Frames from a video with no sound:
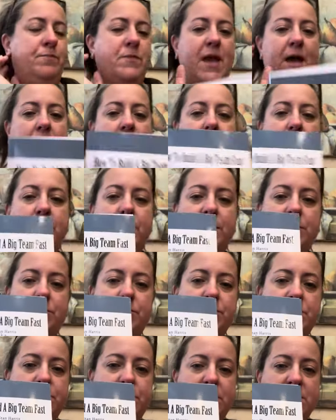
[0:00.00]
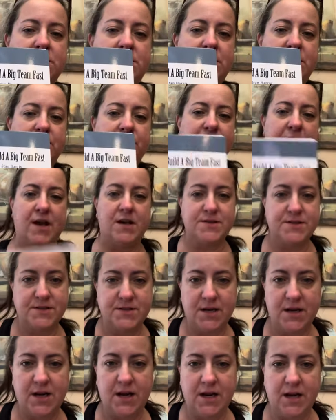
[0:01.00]
how to build a big team fast.
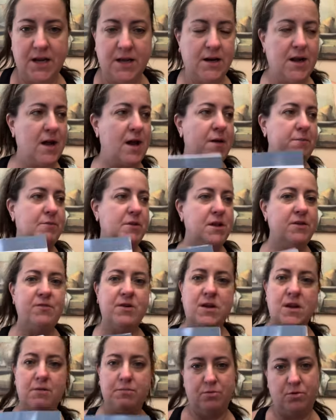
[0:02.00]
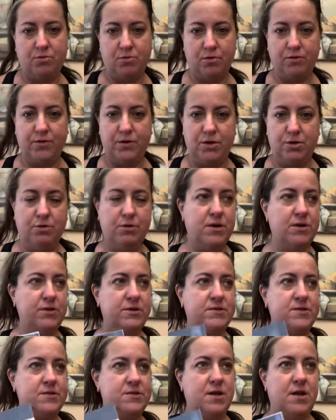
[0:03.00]
And I'm leaving a book review and
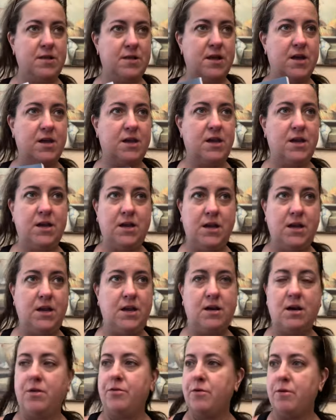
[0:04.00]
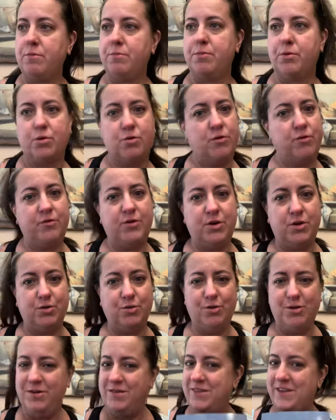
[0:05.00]
this is unlike any other book review
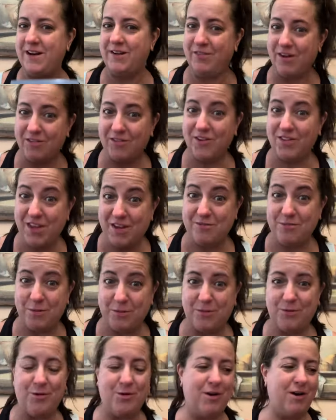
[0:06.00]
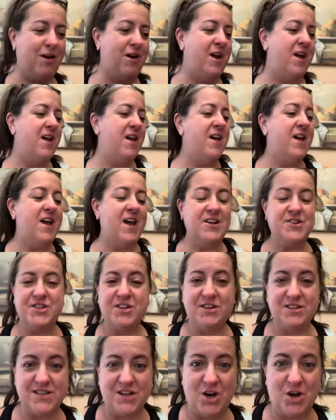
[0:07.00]
that I've ever left before. As you
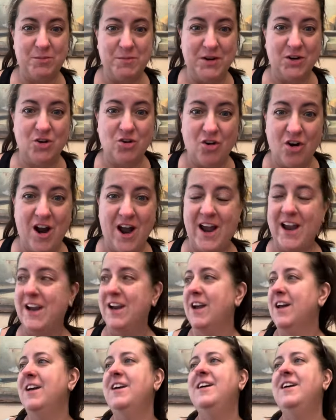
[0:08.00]
can tell, I've been crying.